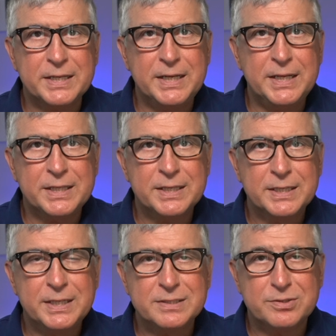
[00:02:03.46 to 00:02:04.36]
it
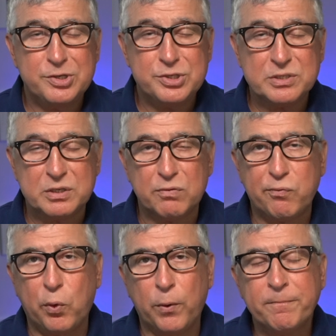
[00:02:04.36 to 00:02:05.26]
is registered
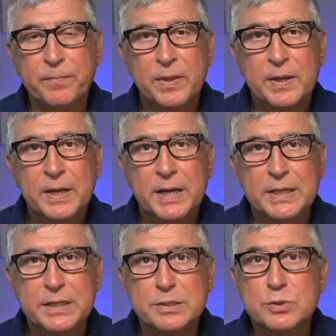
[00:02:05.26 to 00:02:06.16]
for, and
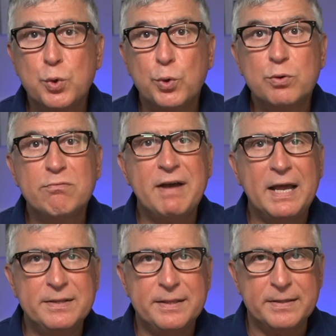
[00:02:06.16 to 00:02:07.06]
it is going to
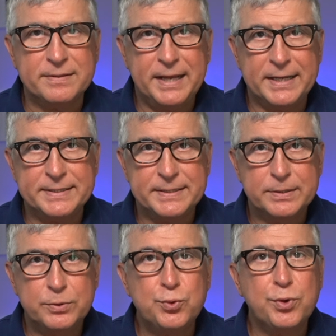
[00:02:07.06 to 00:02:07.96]
validate that
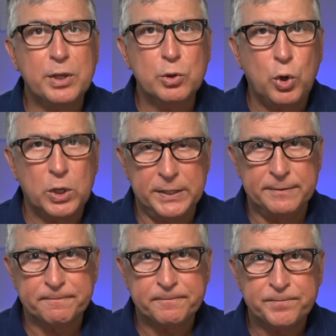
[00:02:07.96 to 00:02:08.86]
during login.
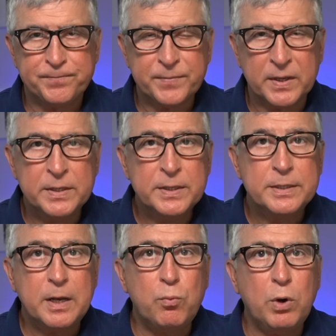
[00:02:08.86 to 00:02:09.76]

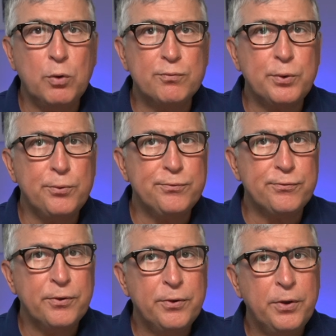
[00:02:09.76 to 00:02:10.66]
Now, one of those
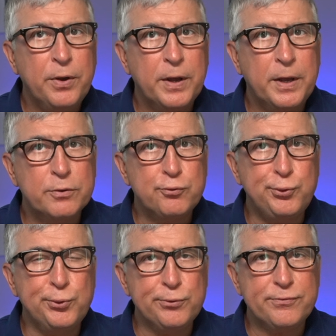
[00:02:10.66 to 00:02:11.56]

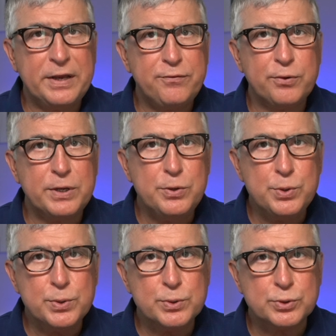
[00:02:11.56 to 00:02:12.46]
tools that you can
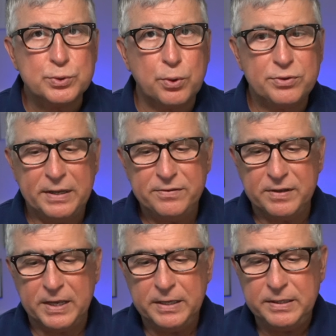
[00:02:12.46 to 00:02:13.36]
use to
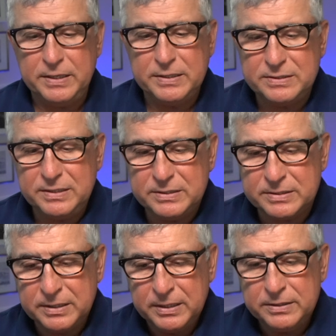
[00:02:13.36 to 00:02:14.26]
authenticate is
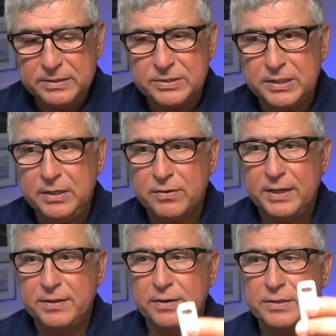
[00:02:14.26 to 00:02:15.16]
this key
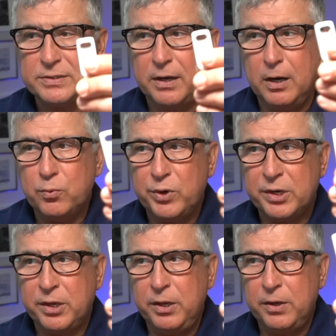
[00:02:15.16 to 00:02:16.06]
right here. It's a hardware
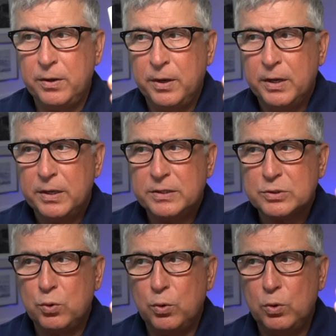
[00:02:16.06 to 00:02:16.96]
key. It's
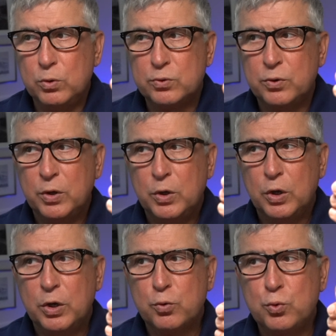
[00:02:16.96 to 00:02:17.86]
called
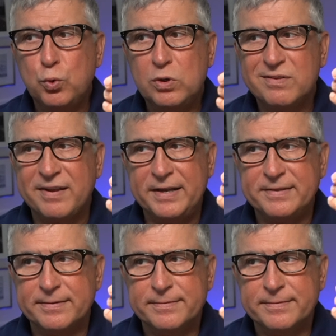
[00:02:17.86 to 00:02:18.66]
Google Titan,